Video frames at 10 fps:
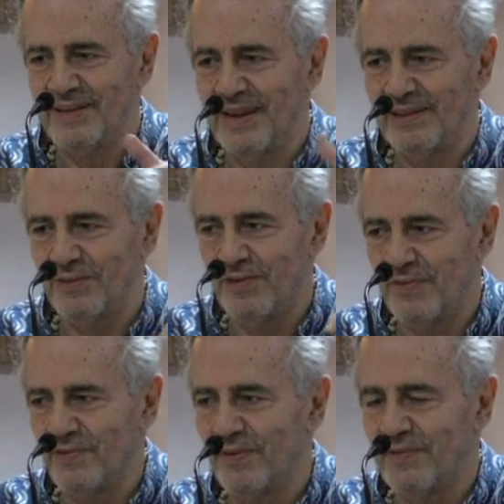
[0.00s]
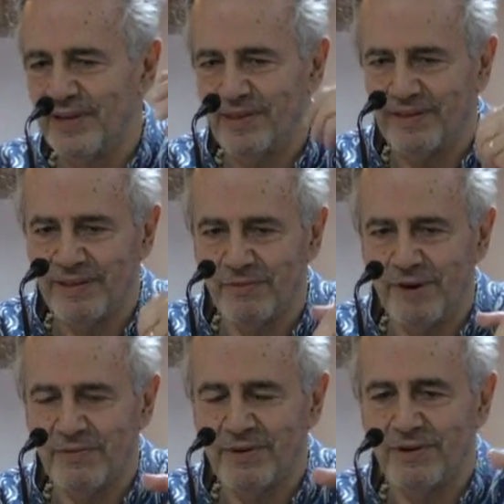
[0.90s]
like the river of Lethe, the
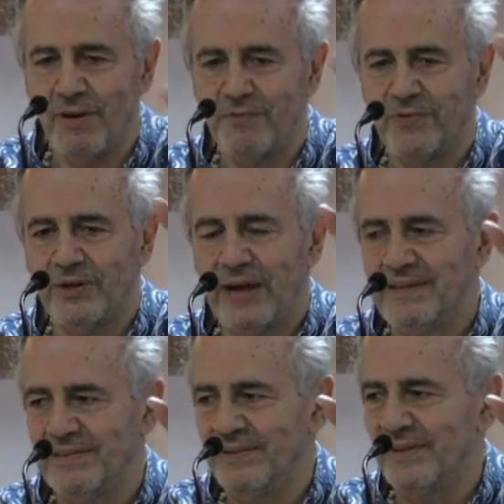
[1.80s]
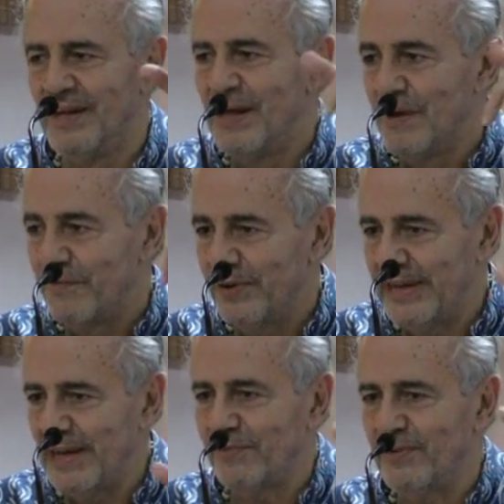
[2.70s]
river of forget
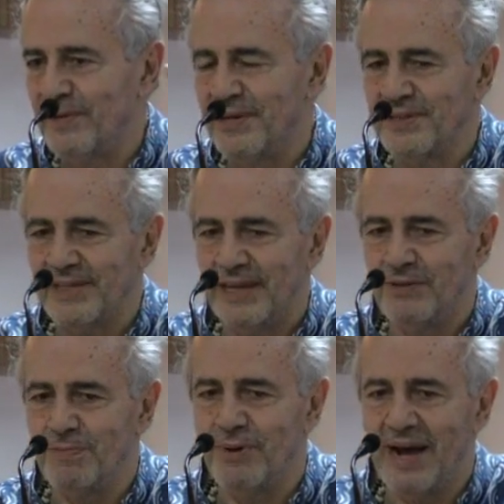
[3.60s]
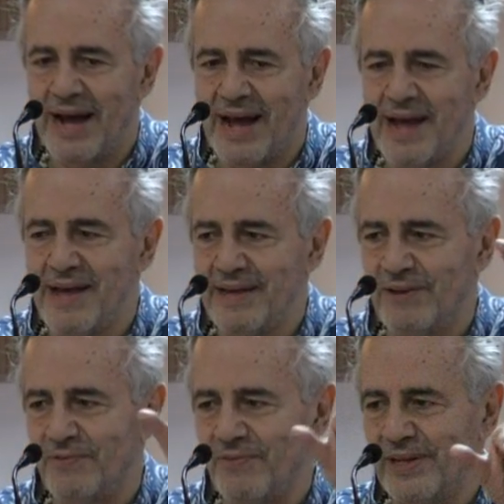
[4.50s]
forgetfulness. And you put a
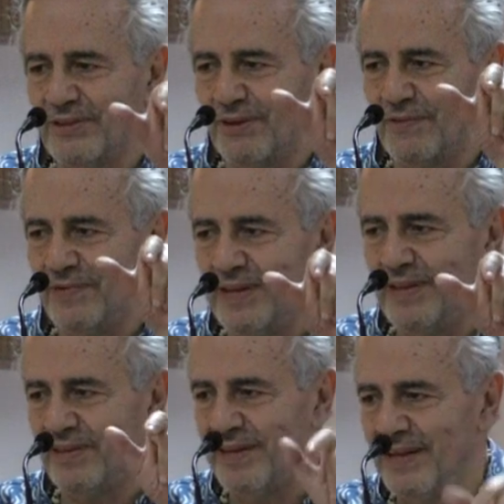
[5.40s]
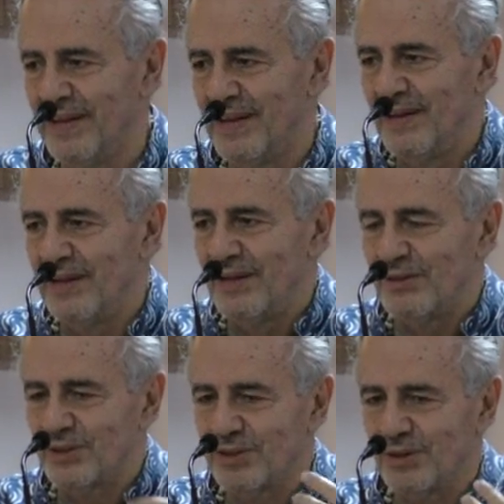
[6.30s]
in front of Lethe,
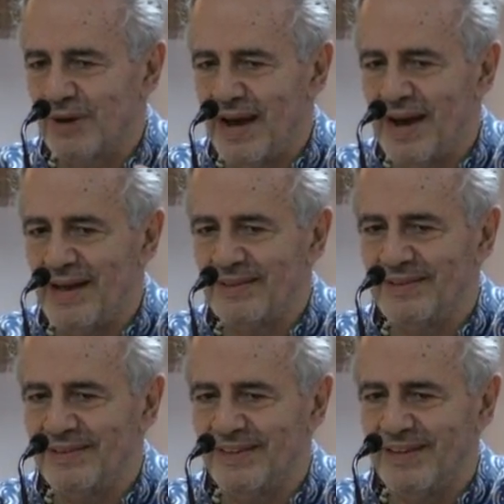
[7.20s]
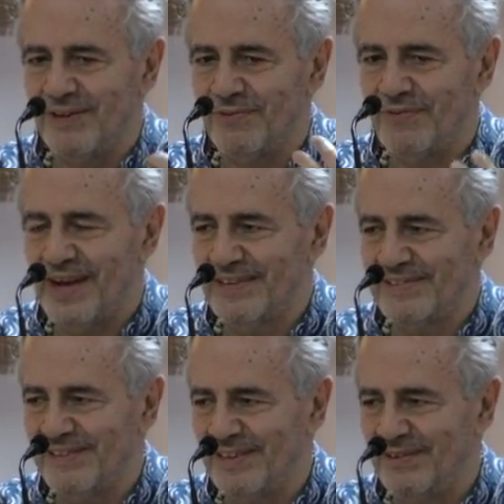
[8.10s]
so a, in
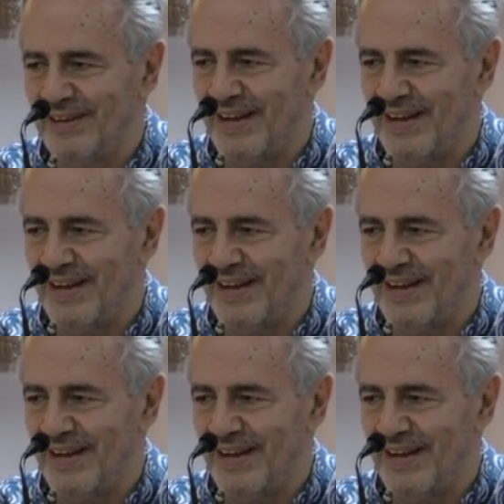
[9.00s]
fact, an,